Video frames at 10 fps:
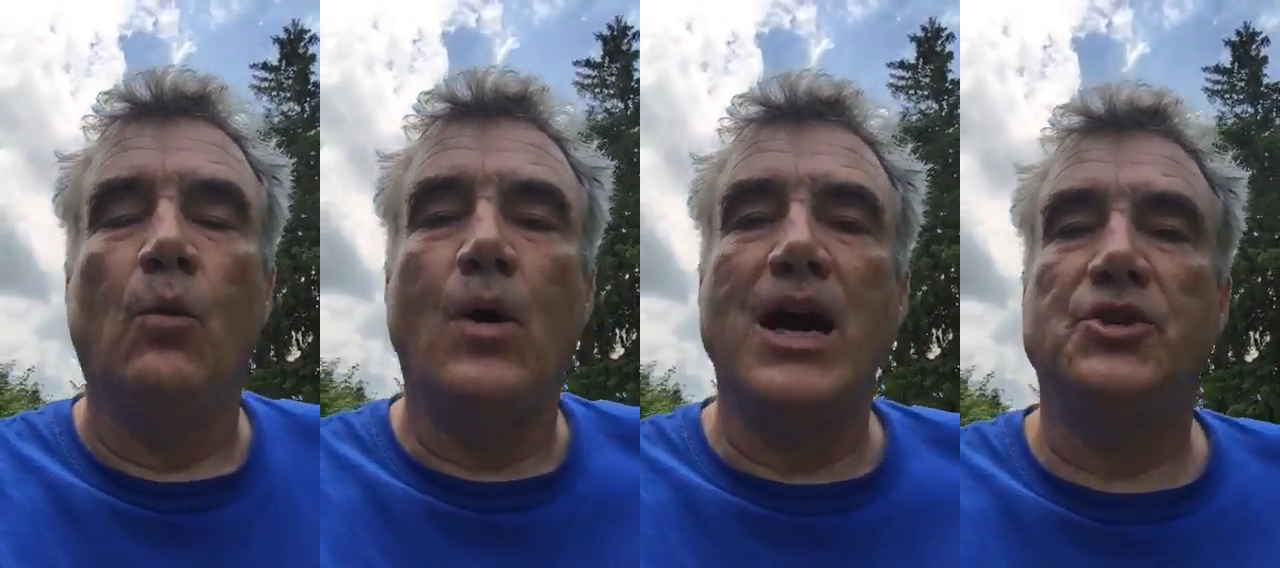
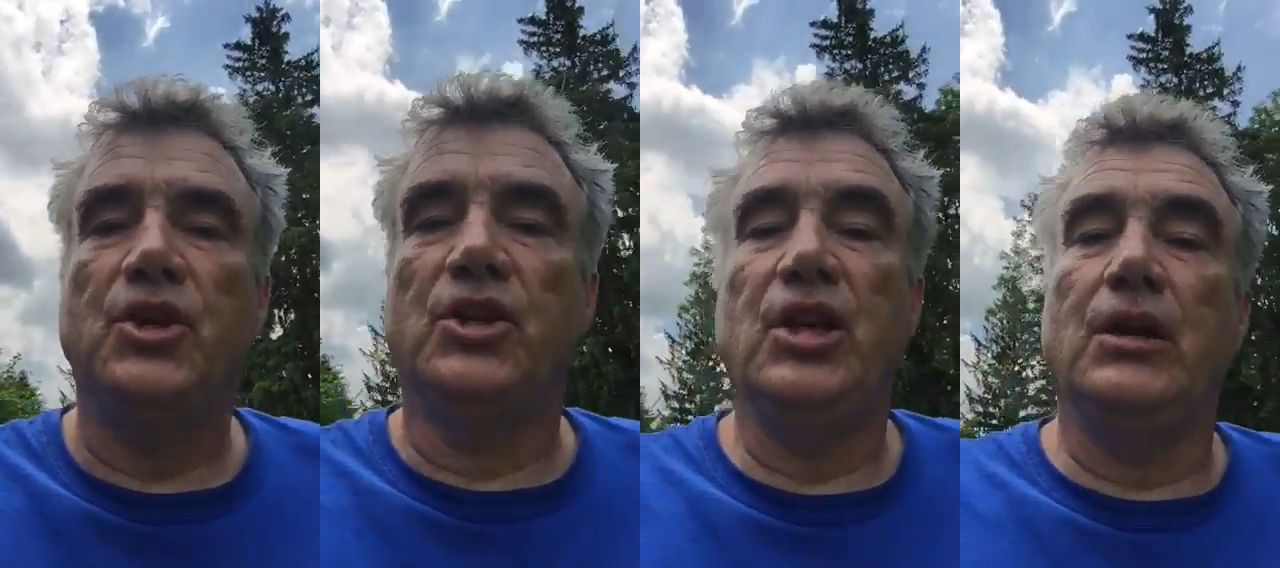
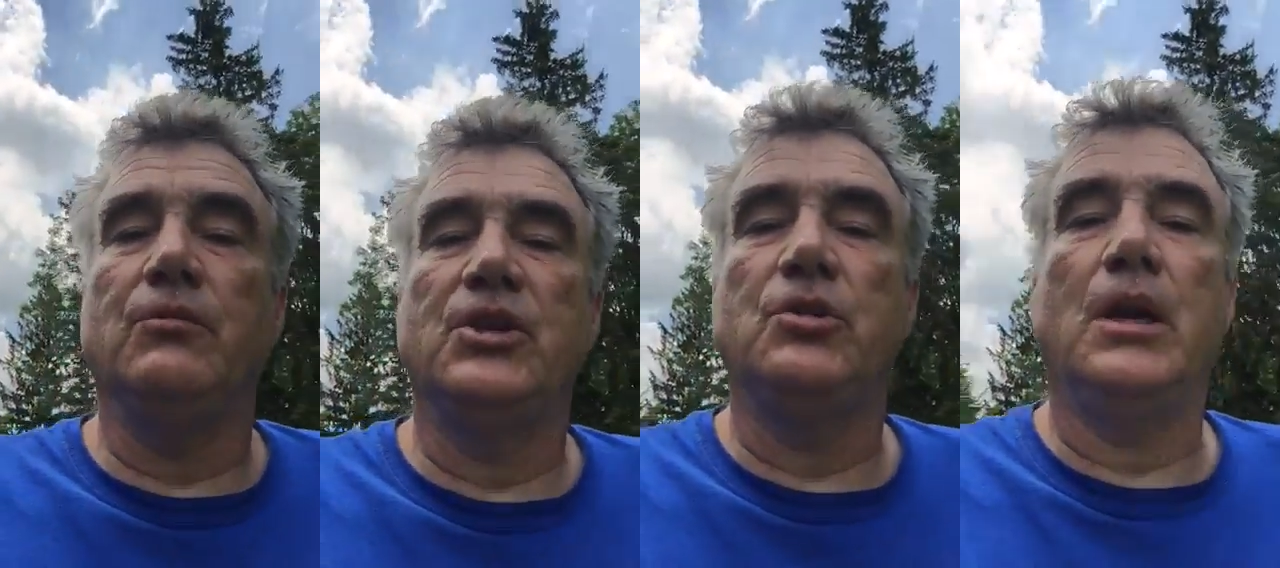Washington
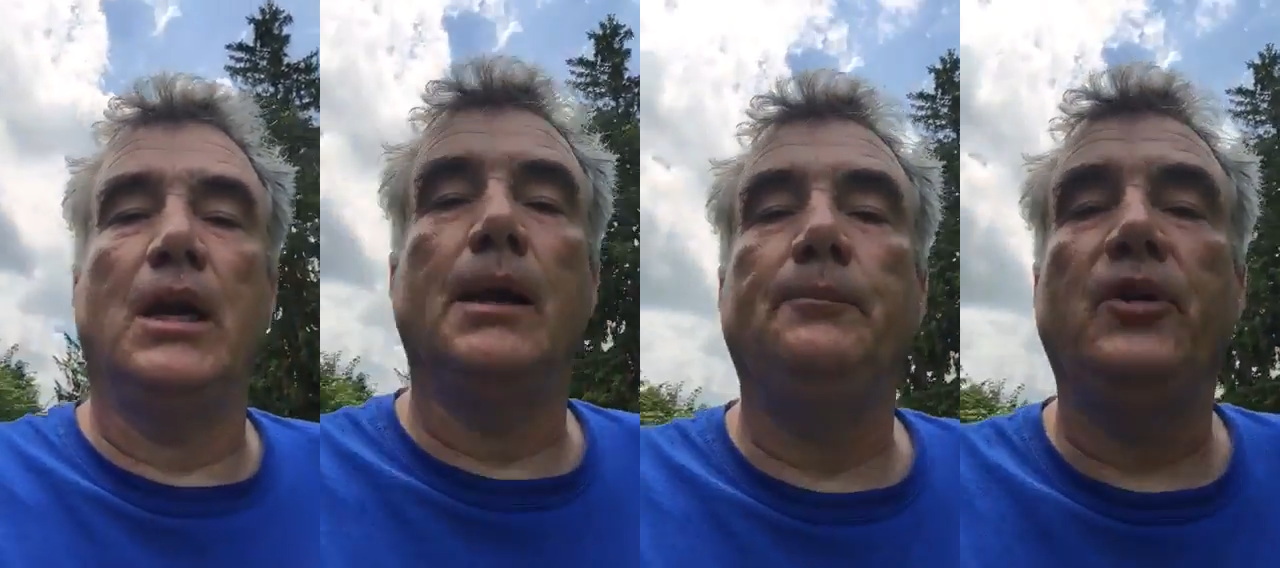
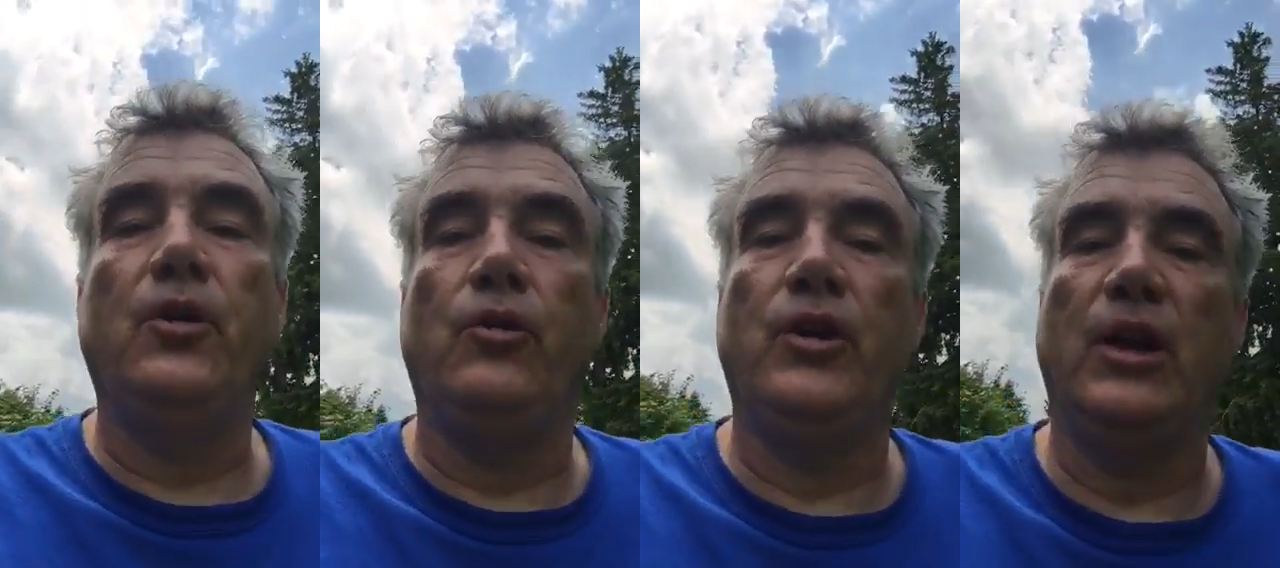retreated up
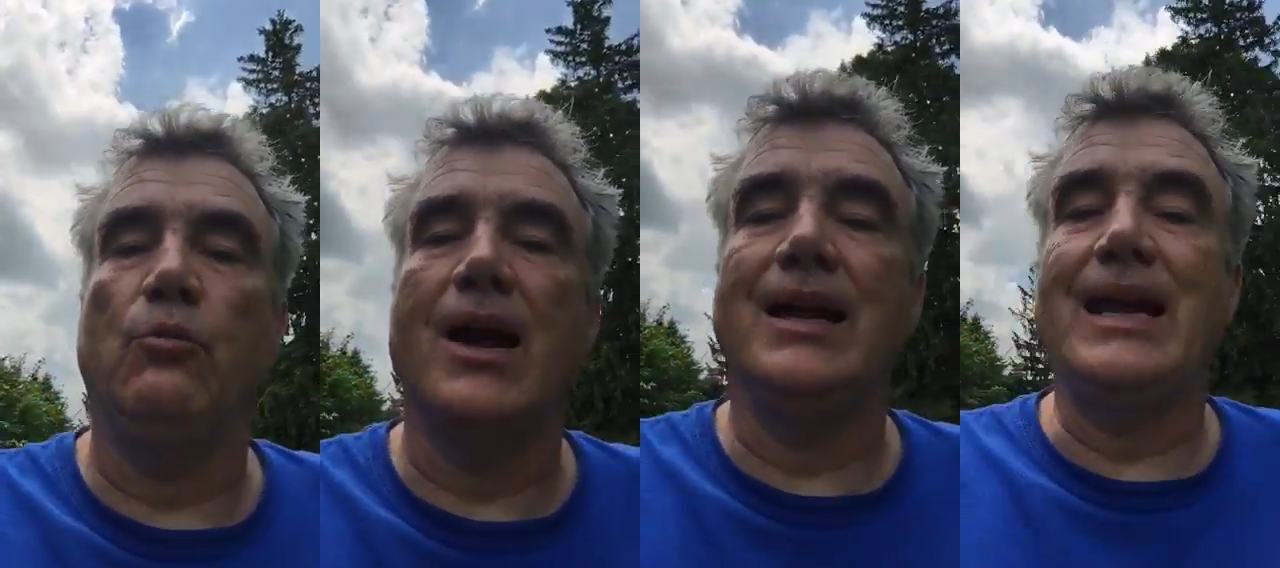to the
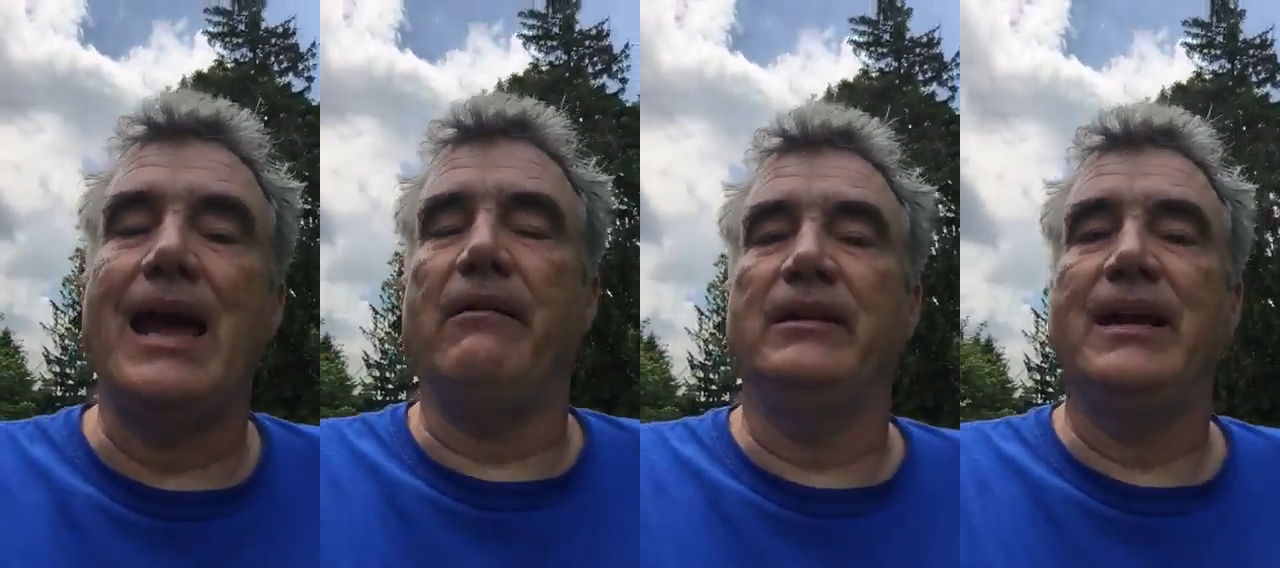Reading
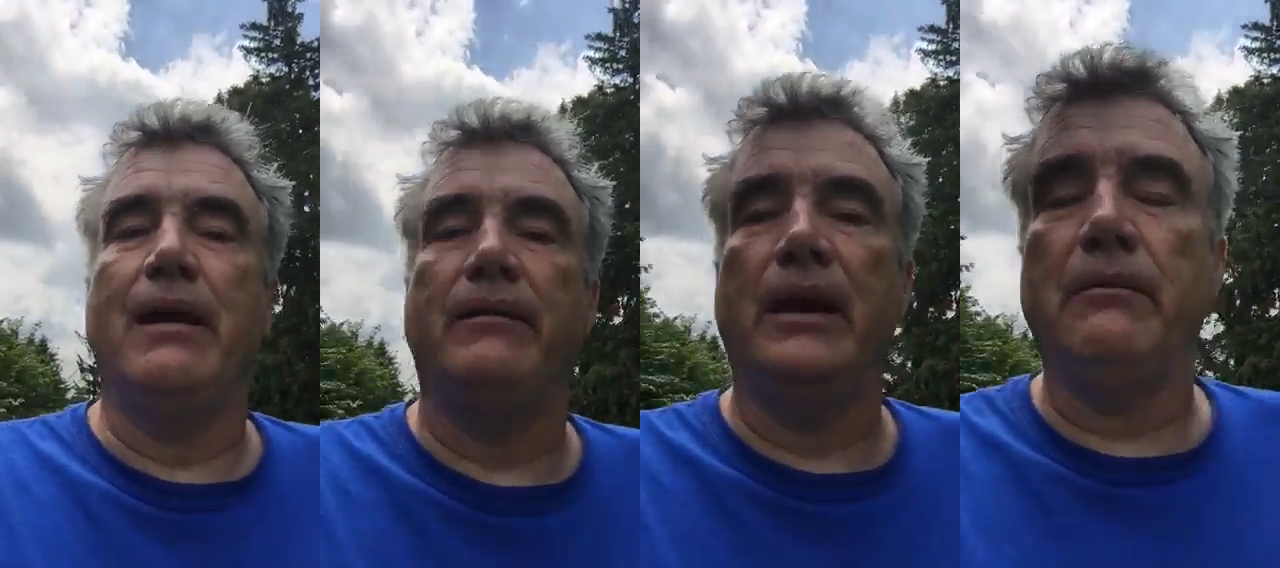
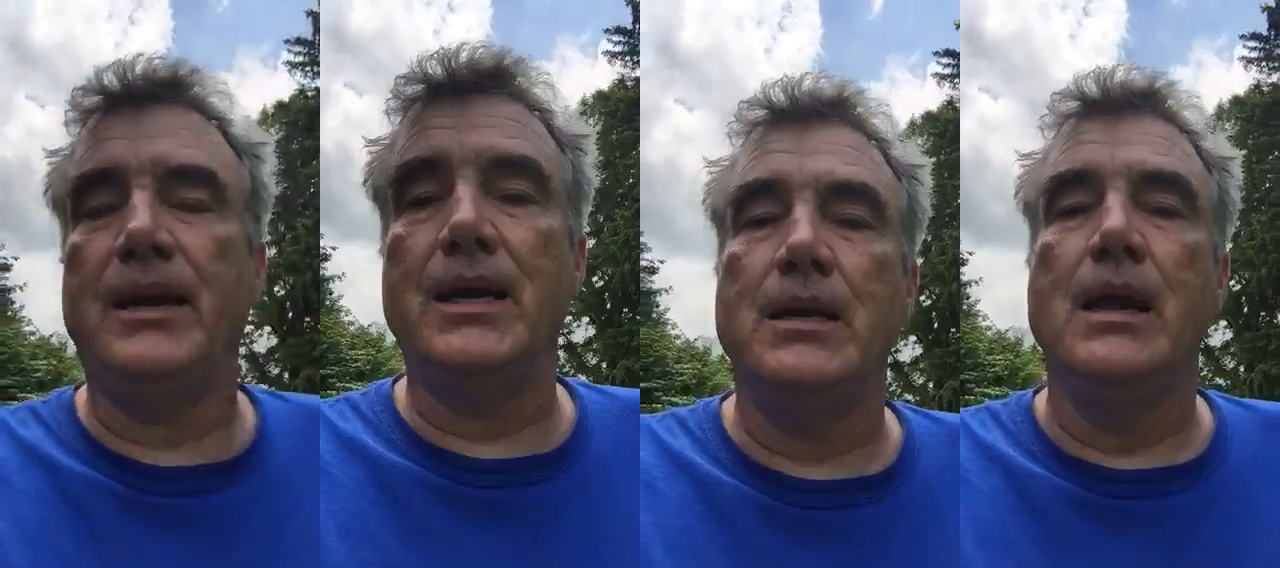Allentown
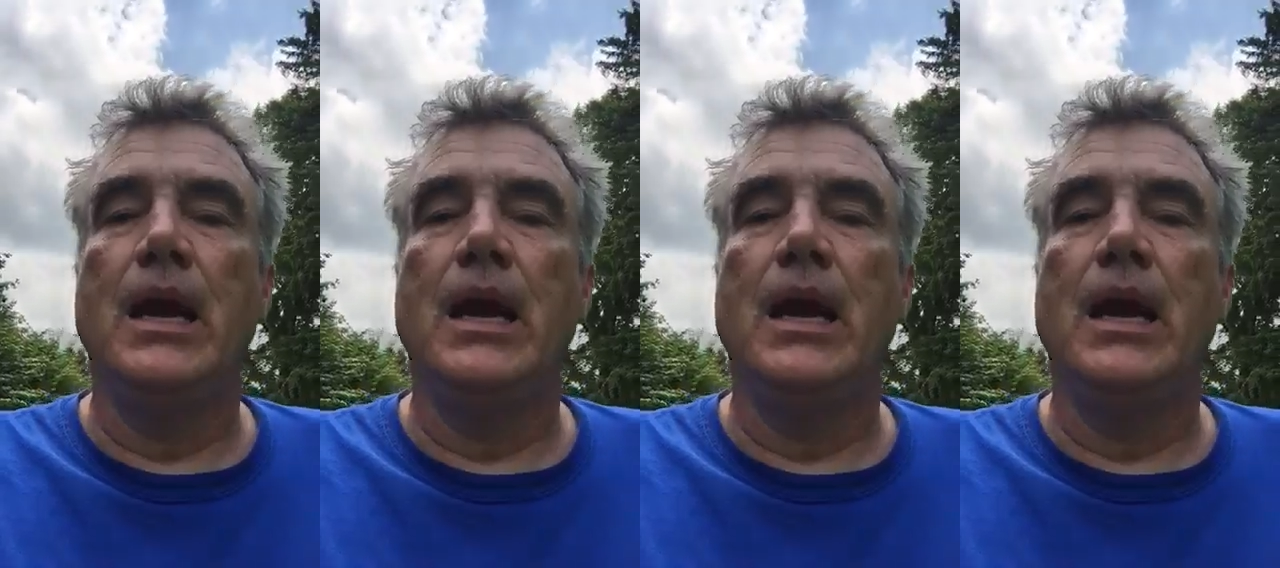area.